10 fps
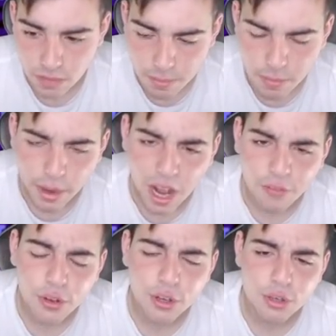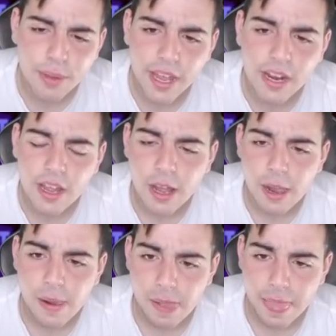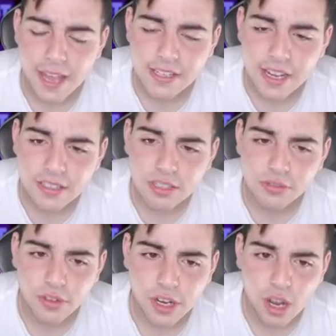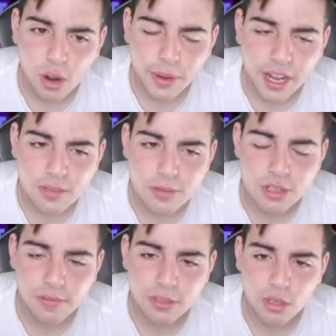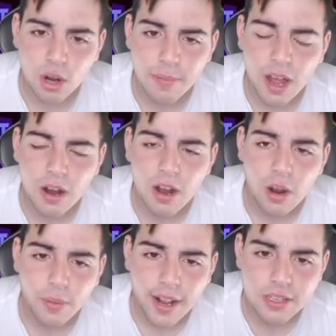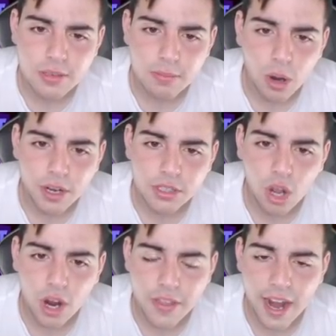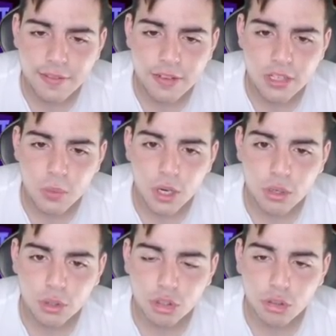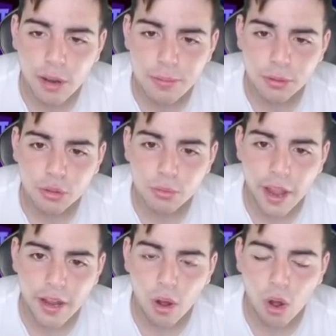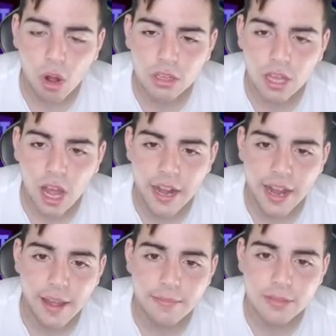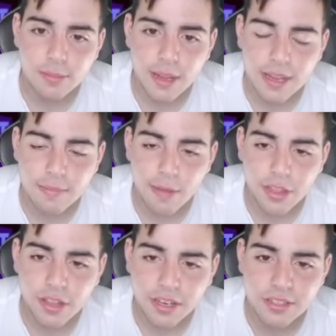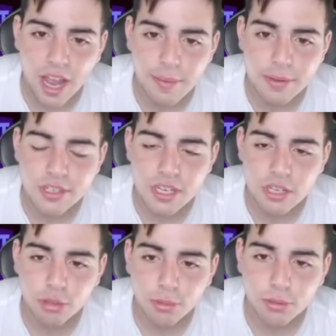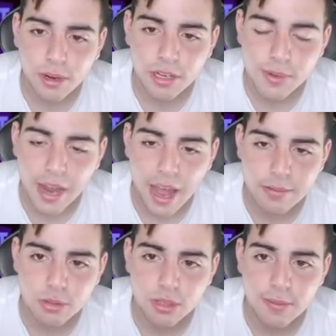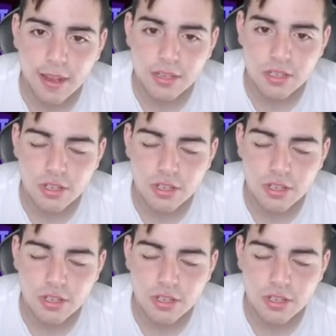But without further ado, man, let's get into this video. We got some stuff to talk about. We got some market talk, and then after this, we're gonna do a triple threat online M T making method because I've been seeing triple threat has been absolutely amazing.